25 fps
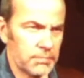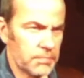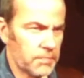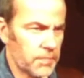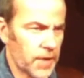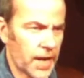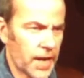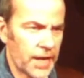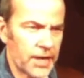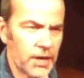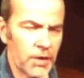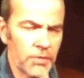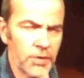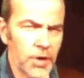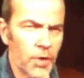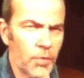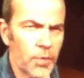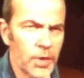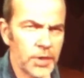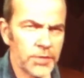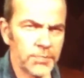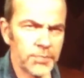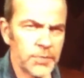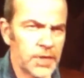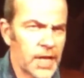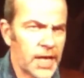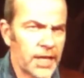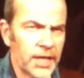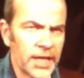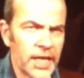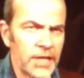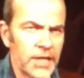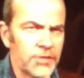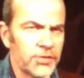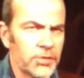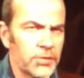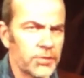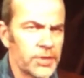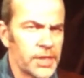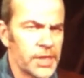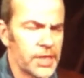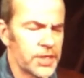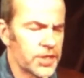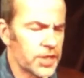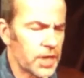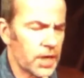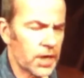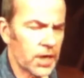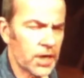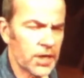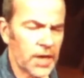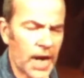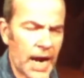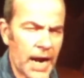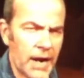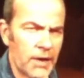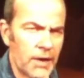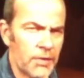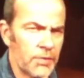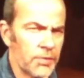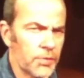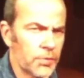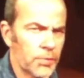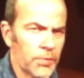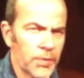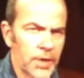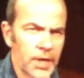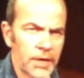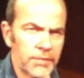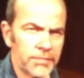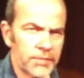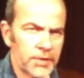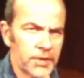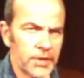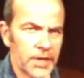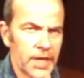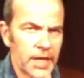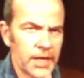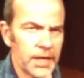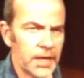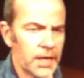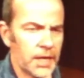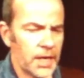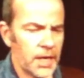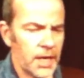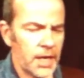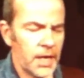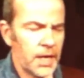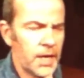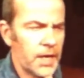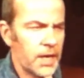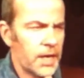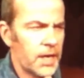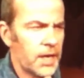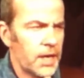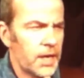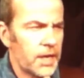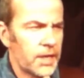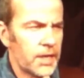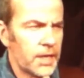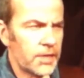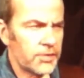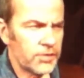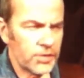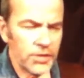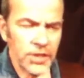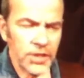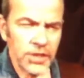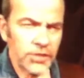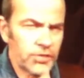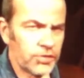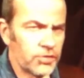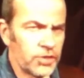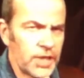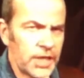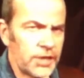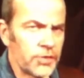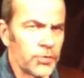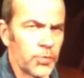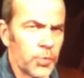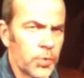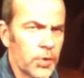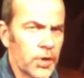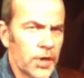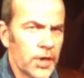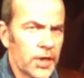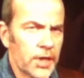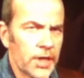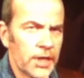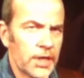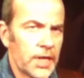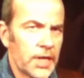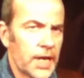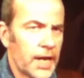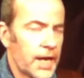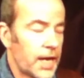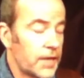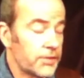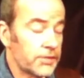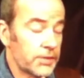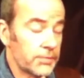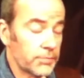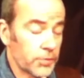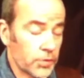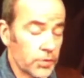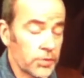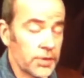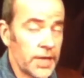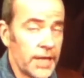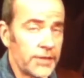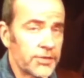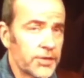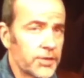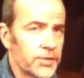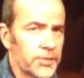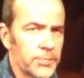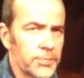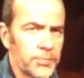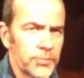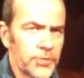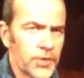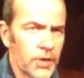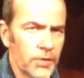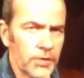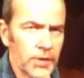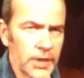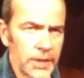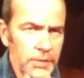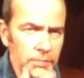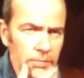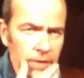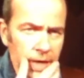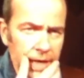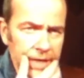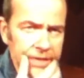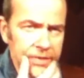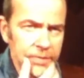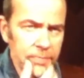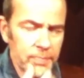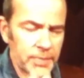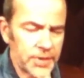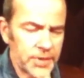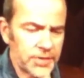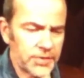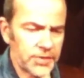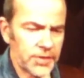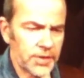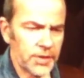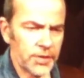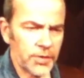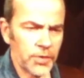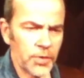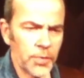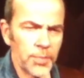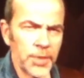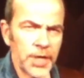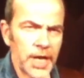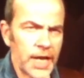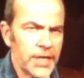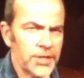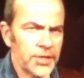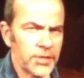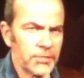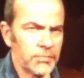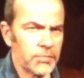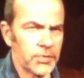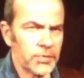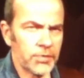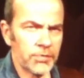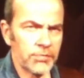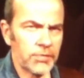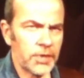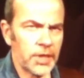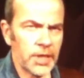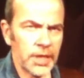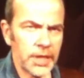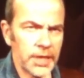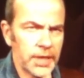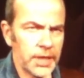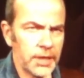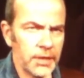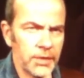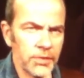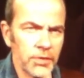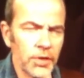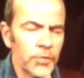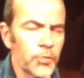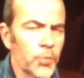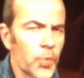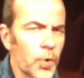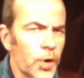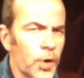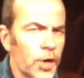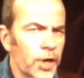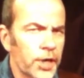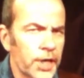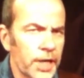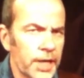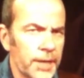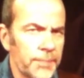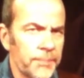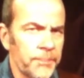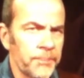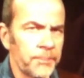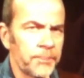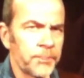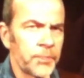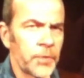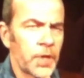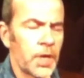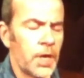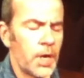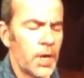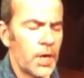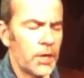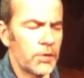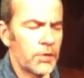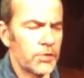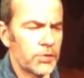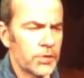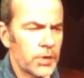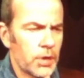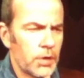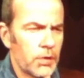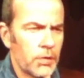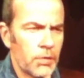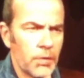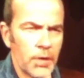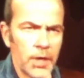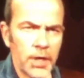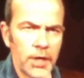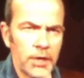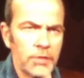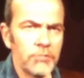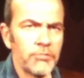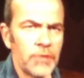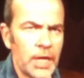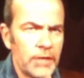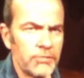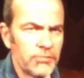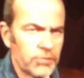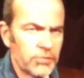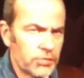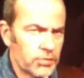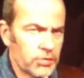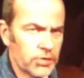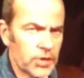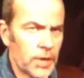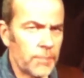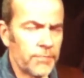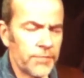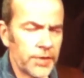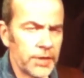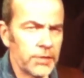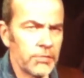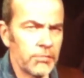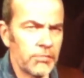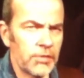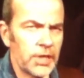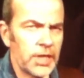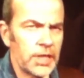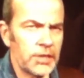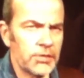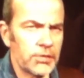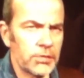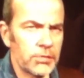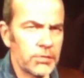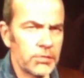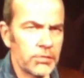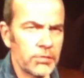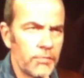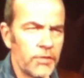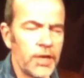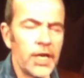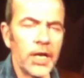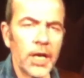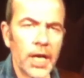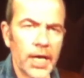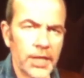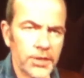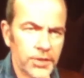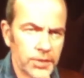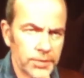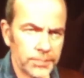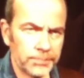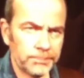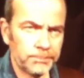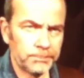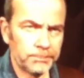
I don't know what, they cancelled each other out or whatever. It just didn't work, and I had connected them totally right, but the combination was really not working. So that's something you really should realize.